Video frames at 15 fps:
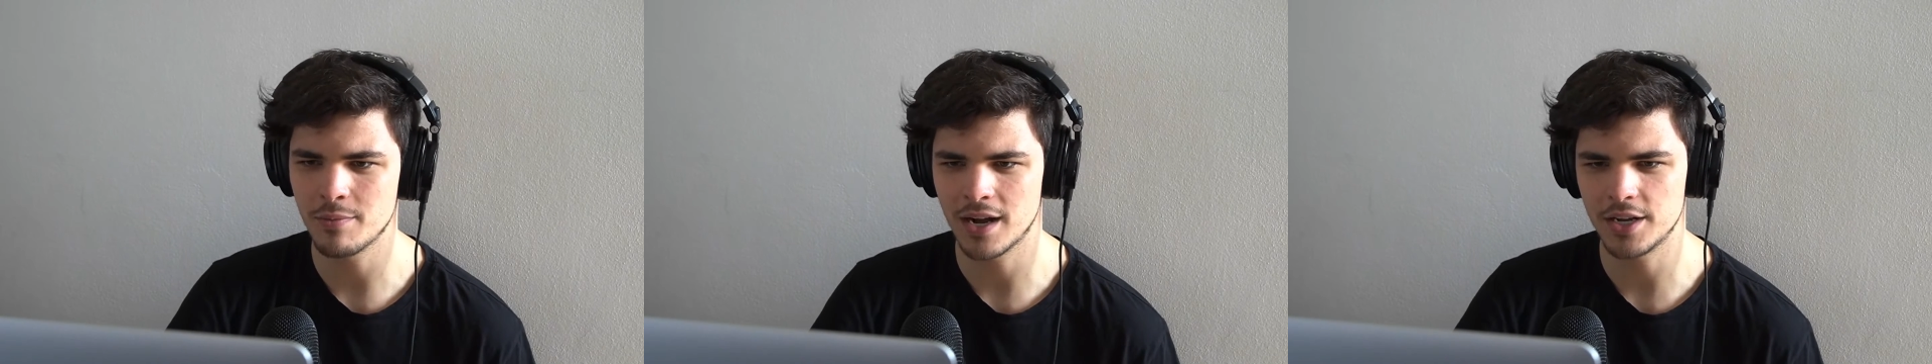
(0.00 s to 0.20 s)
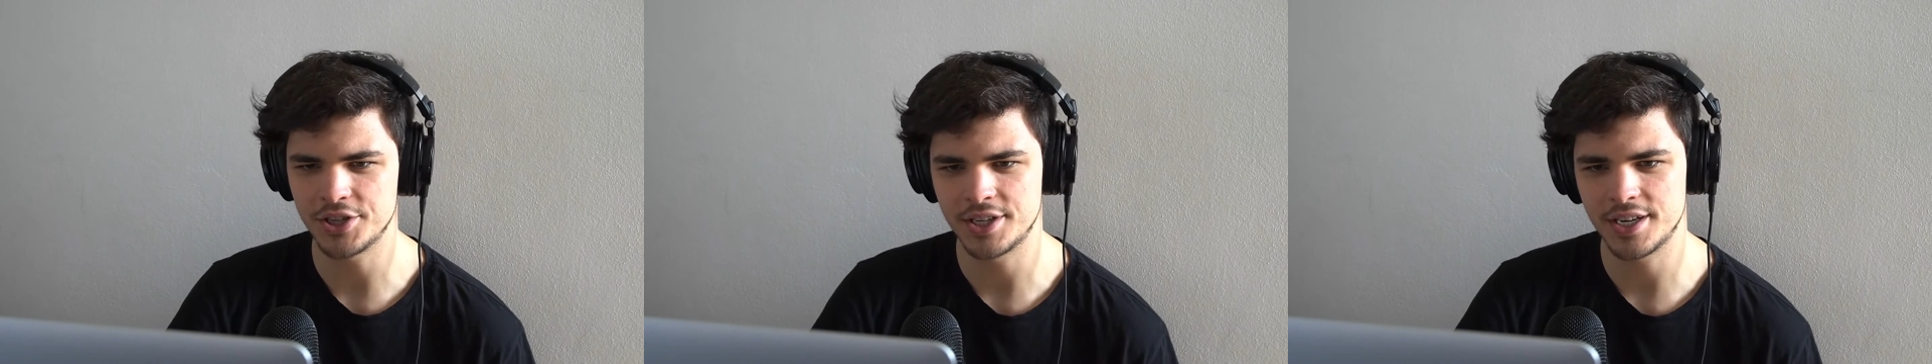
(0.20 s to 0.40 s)

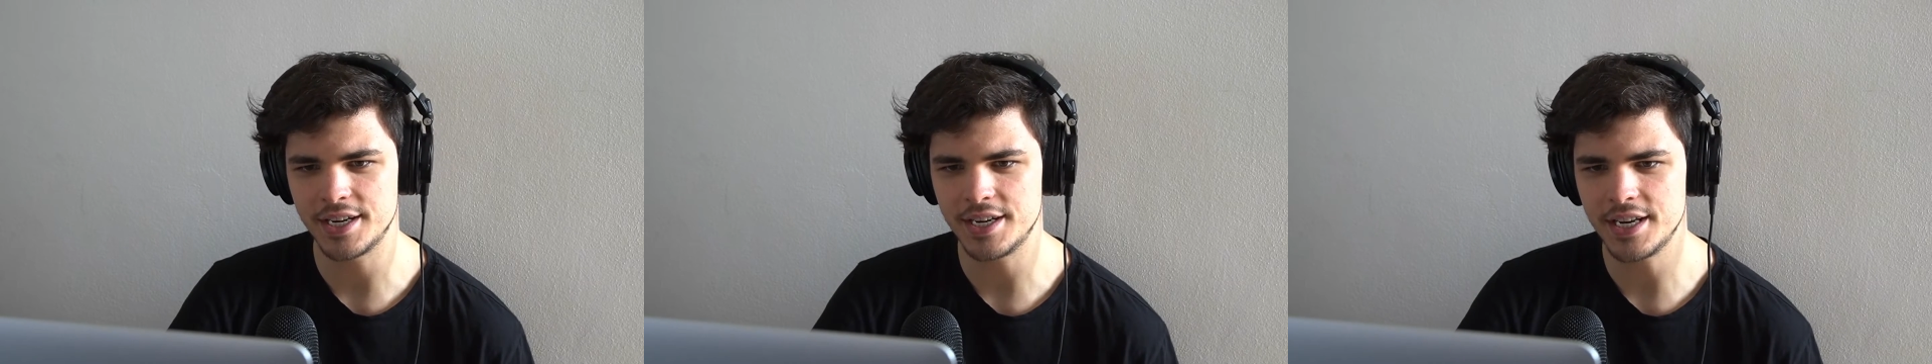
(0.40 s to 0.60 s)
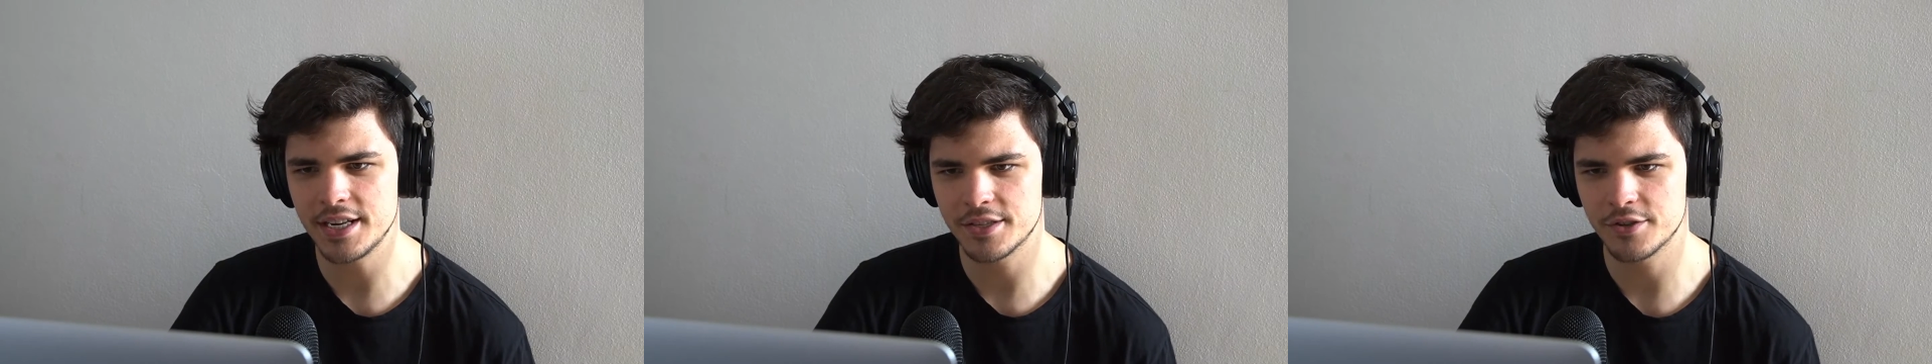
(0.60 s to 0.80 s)
much and they
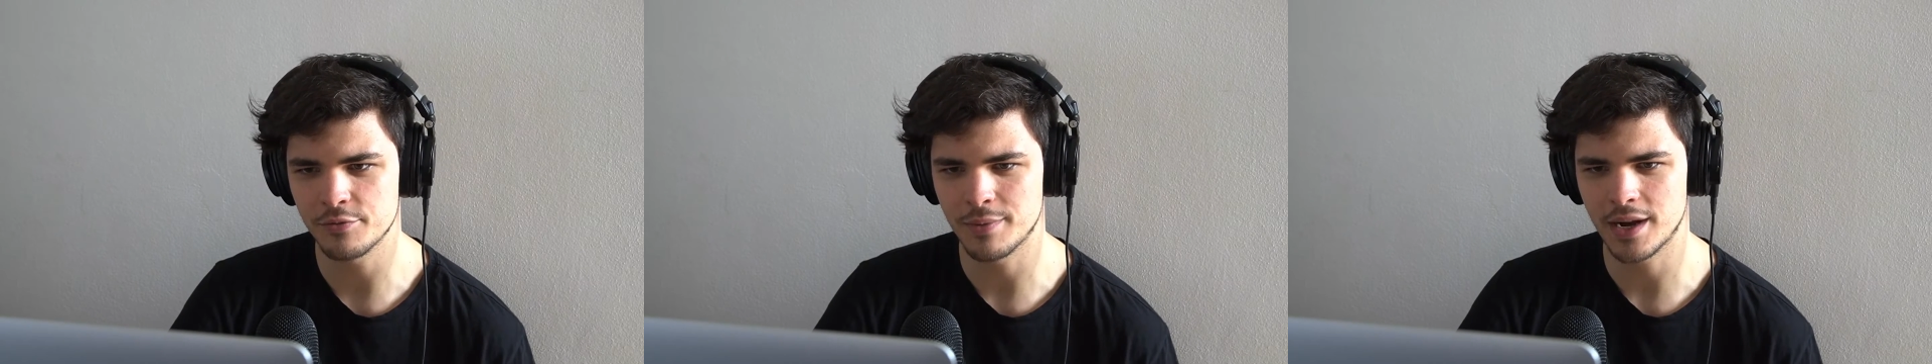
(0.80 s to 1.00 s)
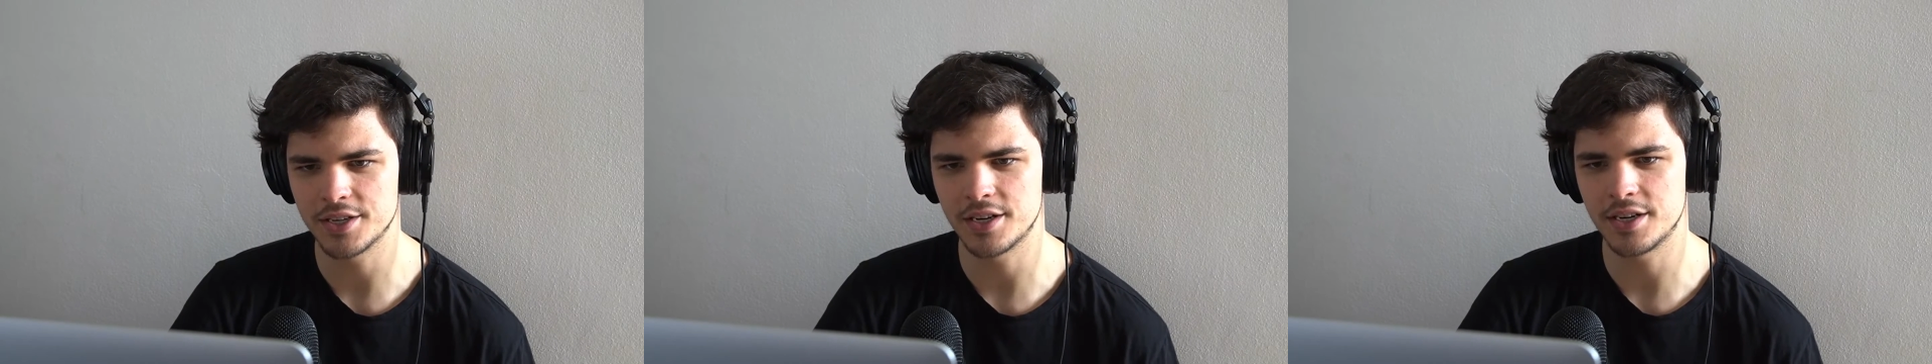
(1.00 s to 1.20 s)
need it so
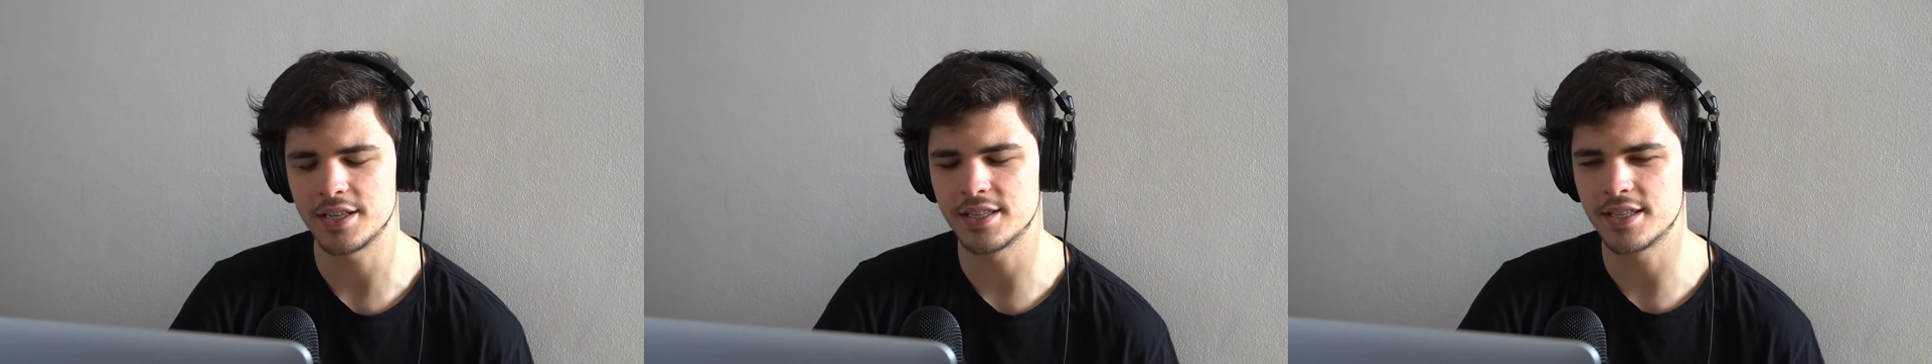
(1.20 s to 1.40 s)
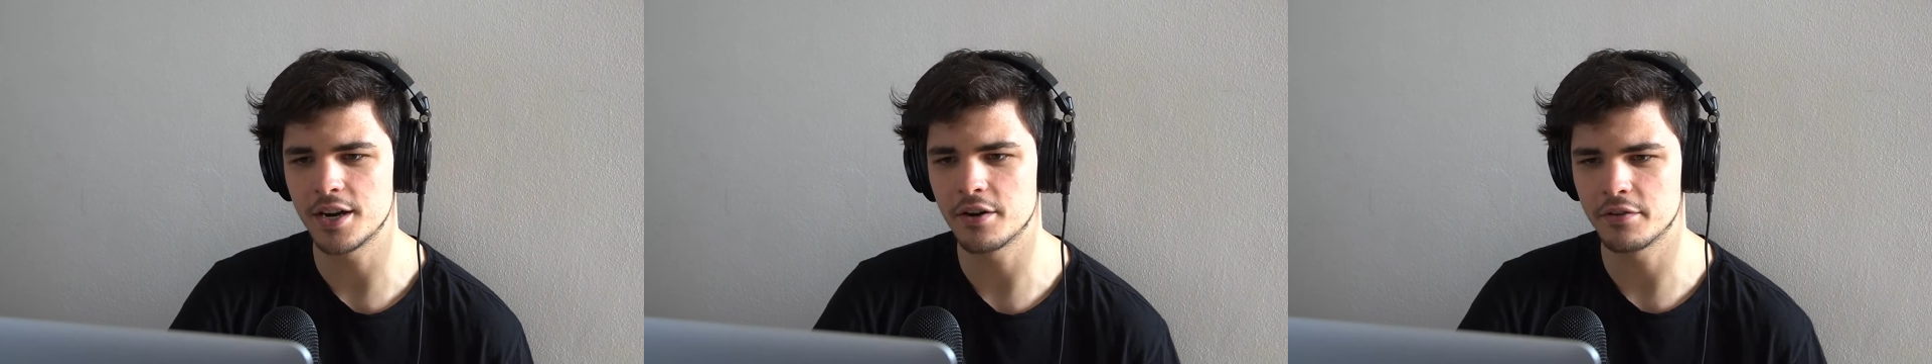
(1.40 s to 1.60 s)
much that
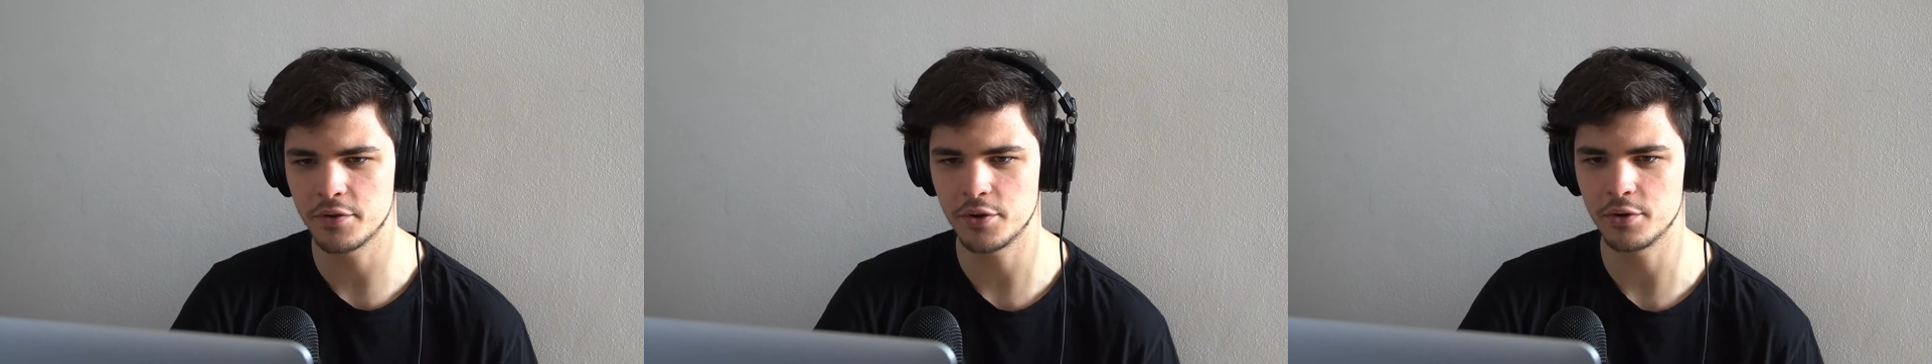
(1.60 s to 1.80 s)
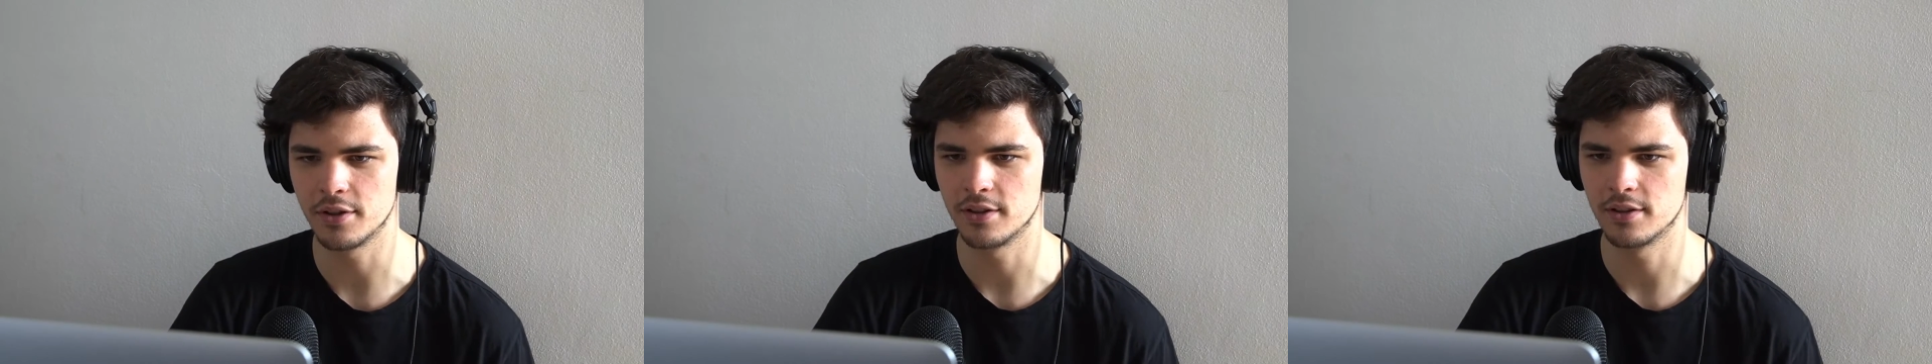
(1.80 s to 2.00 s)
it's their
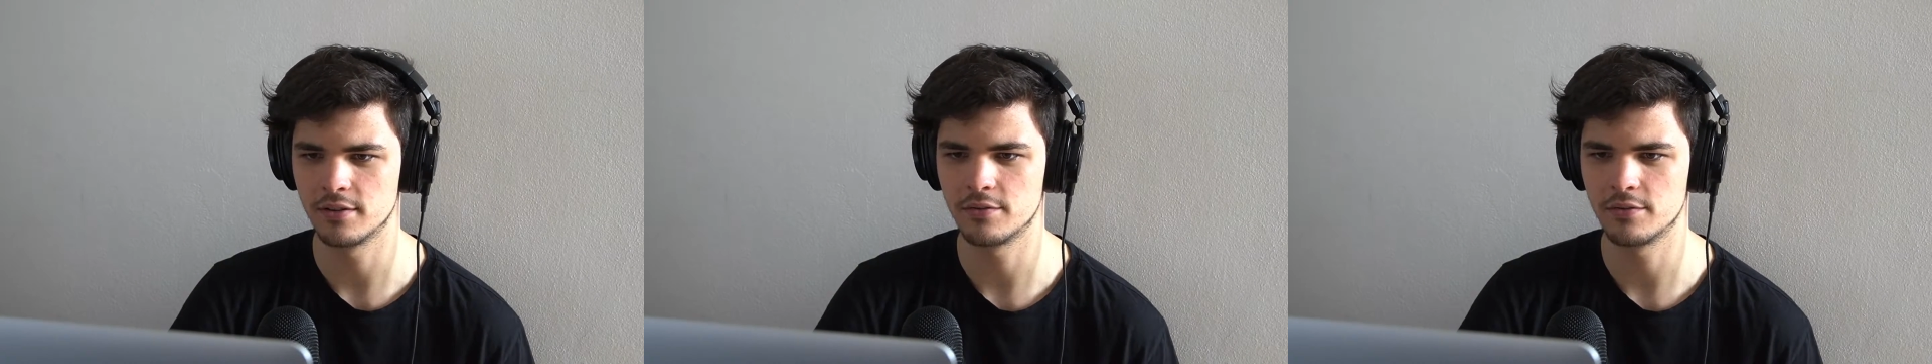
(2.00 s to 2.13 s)
fuel